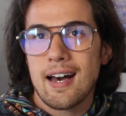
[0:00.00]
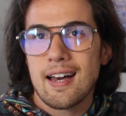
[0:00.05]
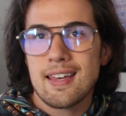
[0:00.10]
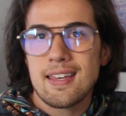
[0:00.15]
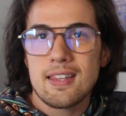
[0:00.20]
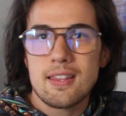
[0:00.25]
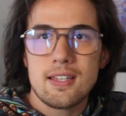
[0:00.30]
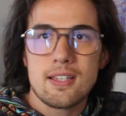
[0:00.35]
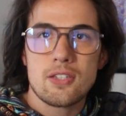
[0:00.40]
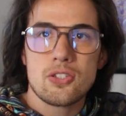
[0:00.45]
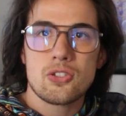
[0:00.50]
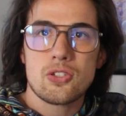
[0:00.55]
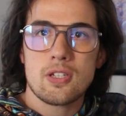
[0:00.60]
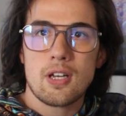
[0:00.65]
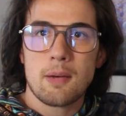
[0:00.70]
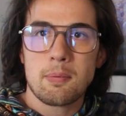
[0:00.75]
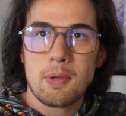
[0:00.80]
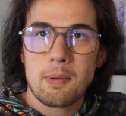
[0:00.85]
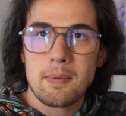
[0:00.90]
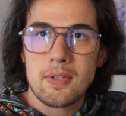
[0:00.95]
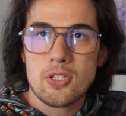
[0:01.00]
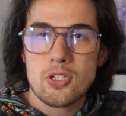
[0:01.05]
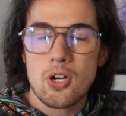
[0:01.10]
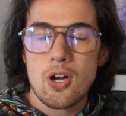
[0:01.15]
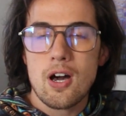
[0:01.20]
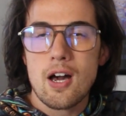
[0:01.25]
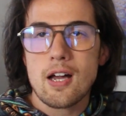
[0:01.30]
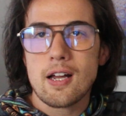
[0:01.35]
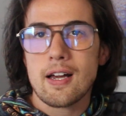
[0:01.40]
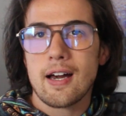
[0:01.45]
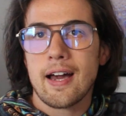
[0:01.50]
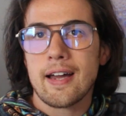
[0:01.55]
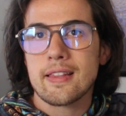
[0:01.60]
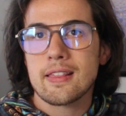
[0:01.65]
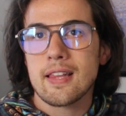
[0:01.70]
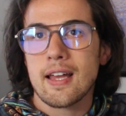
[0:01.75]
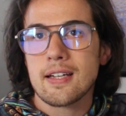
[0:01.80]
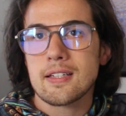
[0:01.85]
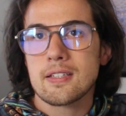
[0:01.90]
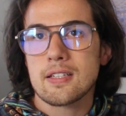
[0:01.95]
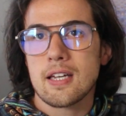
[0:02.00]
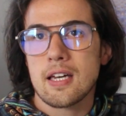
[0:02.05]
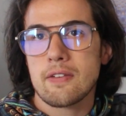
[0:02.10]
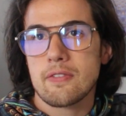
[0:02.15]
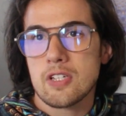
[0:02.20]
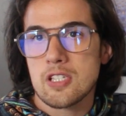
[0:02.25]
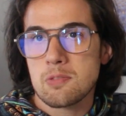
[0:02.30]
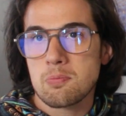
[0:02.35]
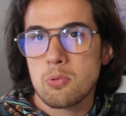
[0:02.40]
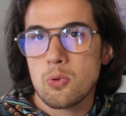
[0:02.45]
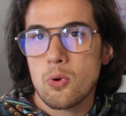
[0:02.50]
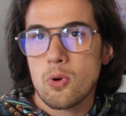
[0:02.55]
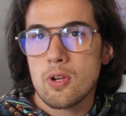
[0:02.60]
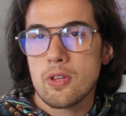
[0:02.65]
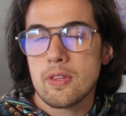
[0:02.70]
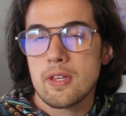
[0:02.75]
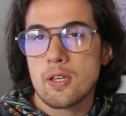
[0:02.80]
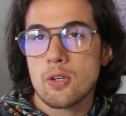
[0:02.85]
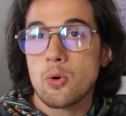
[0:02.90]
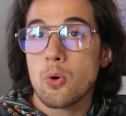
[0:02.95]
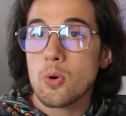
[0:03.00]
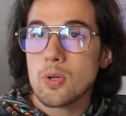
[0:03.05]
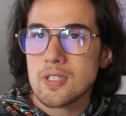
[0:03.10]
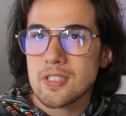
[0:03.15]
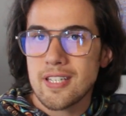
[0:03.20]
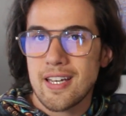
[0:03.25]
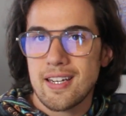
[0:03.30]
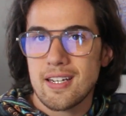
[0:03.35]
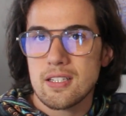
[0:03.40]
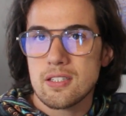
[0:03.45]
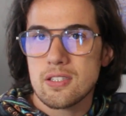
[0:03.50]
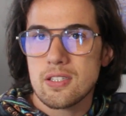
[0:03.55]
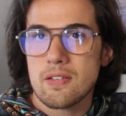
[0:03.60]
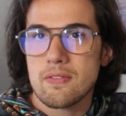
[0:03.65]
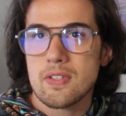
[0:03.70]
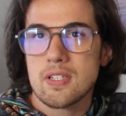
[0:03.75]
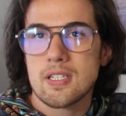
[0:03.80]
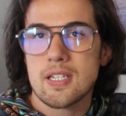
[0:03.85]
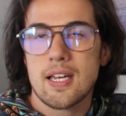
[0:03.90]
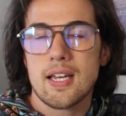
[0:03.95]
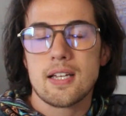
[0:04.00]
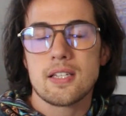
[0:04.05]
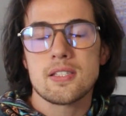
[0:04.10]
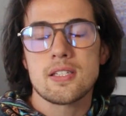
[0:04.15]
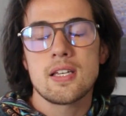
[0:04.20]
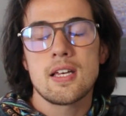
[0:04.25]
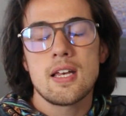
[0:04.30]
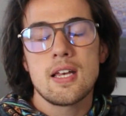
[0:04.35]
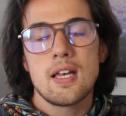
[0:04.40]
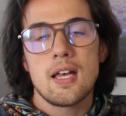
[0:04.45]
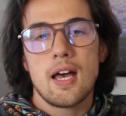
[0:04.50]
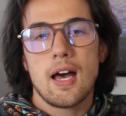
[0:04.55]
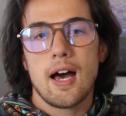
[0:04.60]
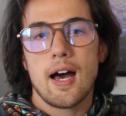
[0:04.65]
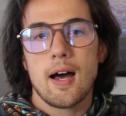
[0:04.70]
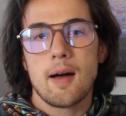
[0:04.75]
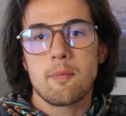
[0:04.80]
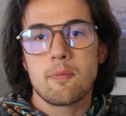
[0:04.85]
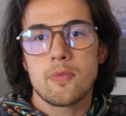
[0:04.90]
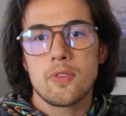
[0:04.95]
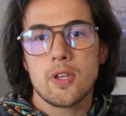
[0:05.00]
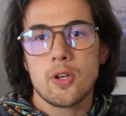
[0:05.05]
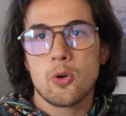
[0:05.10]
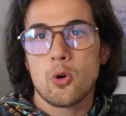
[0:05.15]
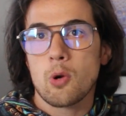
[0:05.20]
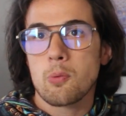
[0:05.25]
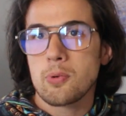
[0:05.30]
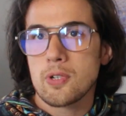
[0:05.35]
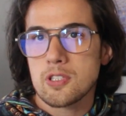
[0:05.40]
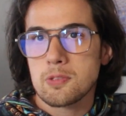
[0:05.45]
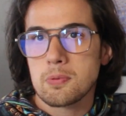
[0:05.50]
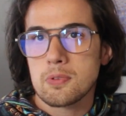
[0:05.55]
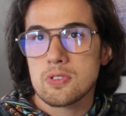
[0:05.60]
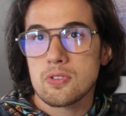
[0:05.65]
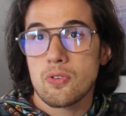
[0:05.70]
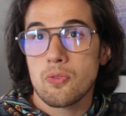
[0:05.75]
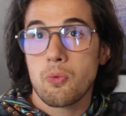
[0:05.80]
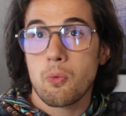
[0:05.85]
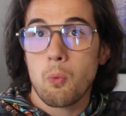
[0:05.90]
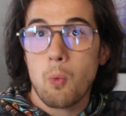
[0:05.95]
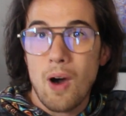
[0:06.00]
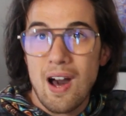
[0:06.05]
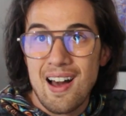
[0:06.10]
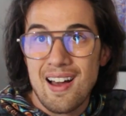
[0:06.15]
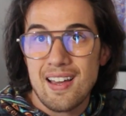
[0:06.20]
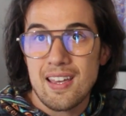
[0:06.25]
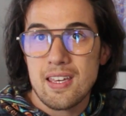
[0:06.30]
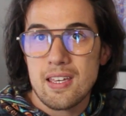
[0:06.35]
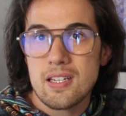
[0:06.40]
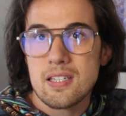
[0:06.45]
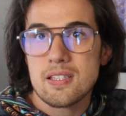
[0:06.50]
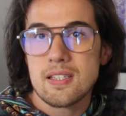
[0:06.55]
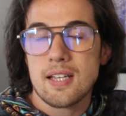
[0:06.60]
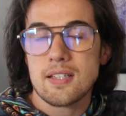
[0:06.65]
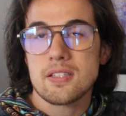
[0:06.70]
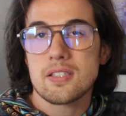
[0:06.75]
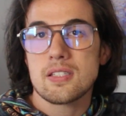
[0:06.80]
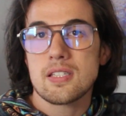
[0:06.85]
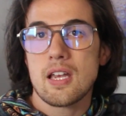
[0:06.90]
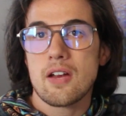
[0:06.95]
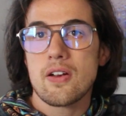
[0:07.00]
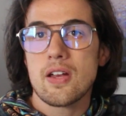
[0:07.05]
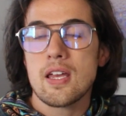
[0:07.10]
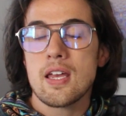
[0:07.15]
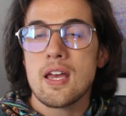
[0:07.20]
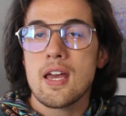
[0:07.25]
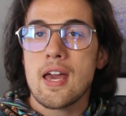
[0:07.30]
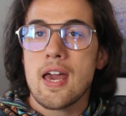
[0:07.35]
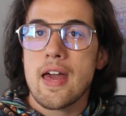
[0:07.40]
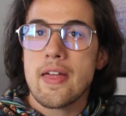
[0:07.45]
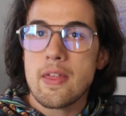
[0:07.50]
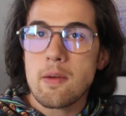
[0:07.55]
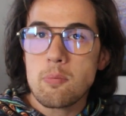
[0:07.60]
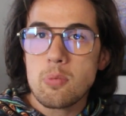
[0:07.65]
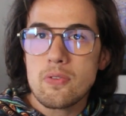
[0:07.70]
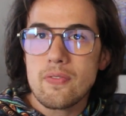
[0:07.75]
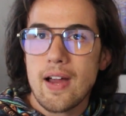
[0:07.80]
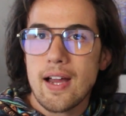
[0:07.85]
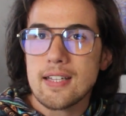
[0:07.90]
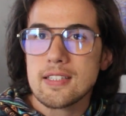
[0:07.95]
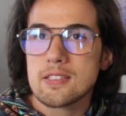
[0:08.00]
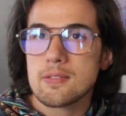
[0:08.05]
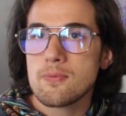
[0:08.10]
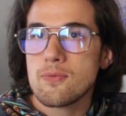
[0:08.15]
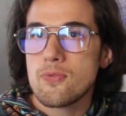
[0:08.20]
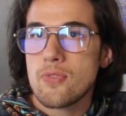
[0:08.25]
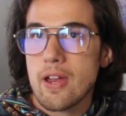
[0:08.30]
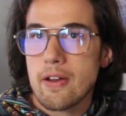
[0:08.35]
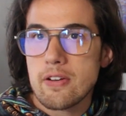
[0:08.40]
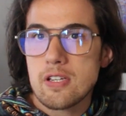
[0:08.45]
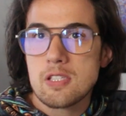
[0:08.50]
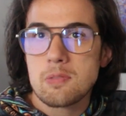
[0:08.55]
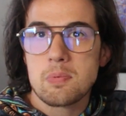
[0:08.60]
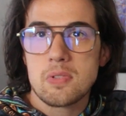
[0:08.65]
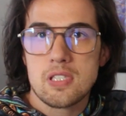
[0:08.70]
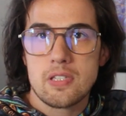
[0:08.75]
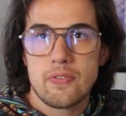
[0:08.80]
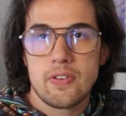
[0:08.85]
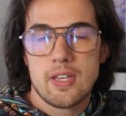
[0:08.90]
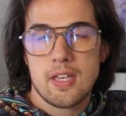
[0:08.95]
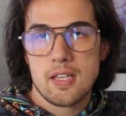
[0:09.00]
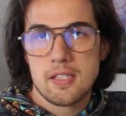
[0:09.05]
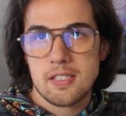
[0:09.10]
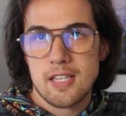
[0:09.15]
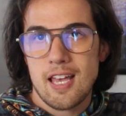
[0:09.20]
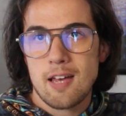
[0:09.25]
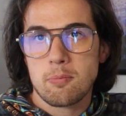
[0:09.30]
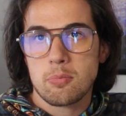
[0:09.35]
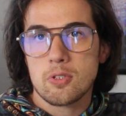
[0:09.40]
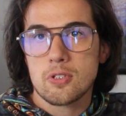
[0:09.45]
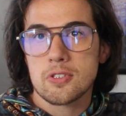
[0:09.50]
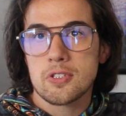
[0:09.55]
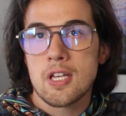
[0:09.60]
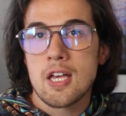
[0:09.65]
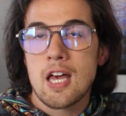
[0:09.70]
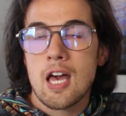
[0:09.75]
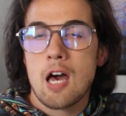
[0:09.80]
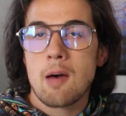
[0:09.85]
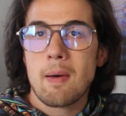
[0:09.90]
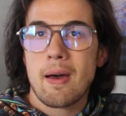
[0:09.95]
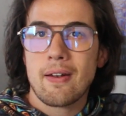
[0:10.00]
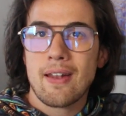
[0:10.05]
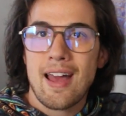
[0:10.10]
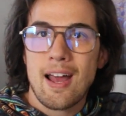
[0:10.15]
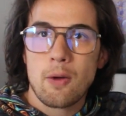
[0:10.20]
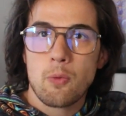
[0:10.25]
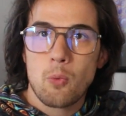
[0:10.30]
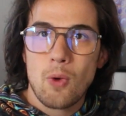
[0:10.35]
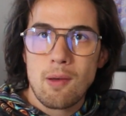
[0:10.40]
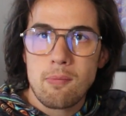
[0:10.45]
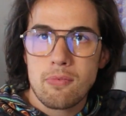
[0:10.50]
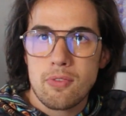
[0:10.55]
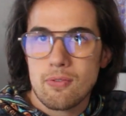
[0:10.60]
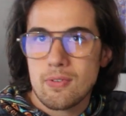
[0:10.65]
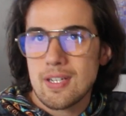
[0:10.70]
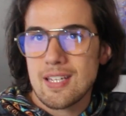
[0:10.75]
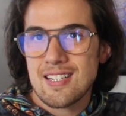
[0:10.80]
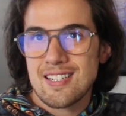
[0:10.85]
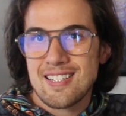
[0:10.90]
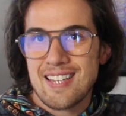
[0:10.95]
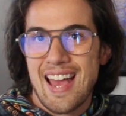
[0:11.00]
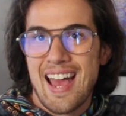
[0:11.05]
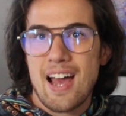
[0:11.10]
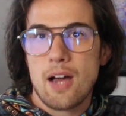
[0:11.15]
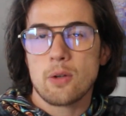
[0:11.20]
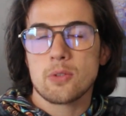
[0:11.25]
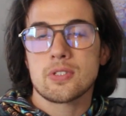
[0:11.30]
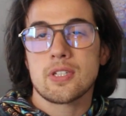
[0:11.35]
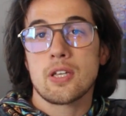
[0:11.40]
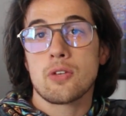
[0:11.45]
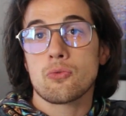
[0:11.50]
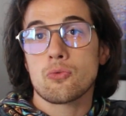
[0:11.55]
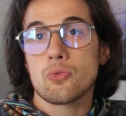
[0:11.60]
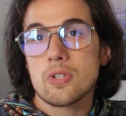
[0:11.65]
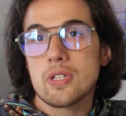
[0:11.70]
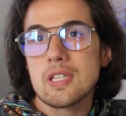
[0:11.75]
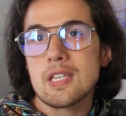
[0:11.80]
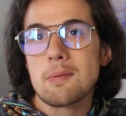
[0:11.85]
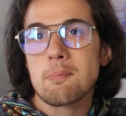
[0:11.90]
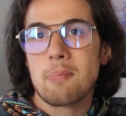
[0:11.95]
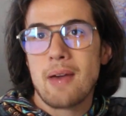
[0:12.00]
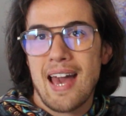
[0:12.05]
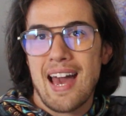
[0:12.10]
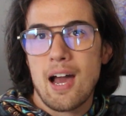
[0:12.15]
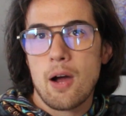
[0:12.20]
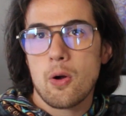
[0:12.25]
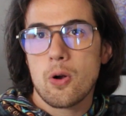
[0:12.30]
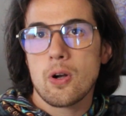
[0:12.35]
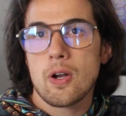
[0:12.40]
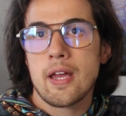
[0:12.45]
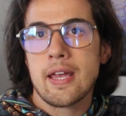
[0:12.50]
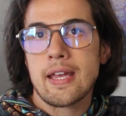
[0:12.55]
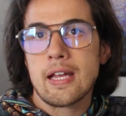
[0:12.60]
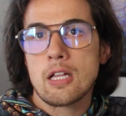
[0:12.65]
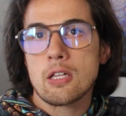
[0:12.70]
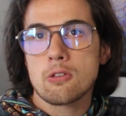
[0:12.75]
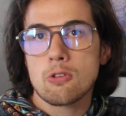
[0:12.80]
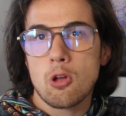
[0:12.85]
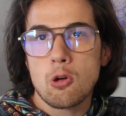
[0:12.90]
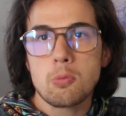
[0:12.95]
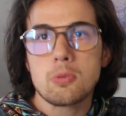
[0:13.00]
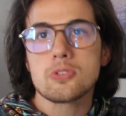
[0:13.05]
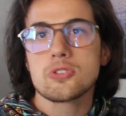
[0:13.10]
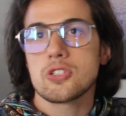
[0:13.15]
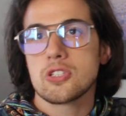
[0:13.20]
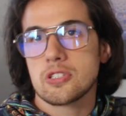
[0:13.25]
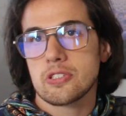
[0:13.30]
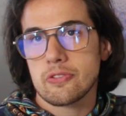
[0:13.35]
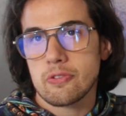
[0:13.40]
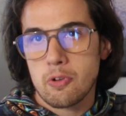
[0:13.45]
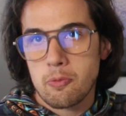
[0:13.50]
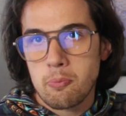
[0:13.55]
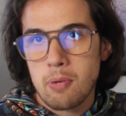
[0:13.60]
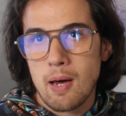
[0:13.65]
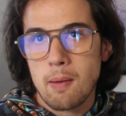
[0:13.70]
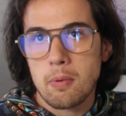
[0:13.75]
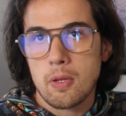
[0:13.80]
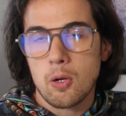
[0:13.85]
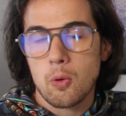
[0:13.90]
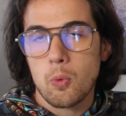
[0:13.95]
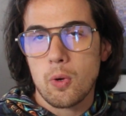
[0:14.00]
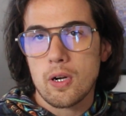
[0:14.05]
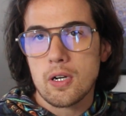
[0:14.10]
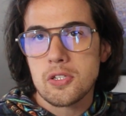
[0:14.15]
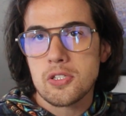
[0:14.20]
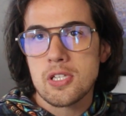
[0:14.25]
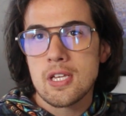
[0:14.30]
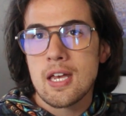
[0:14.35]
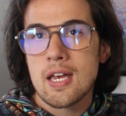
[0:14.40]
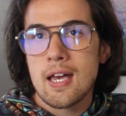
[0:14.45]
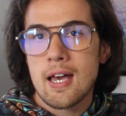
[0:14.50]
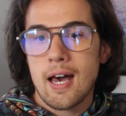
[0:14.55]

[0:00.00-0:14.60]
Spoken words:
In this upcoming talk, I'd like to kind of explore the core tenets of the text, the core principles of why it is necessary, and then provide some very specific examples about how Web3 and DAOs can really empower a global system of public works,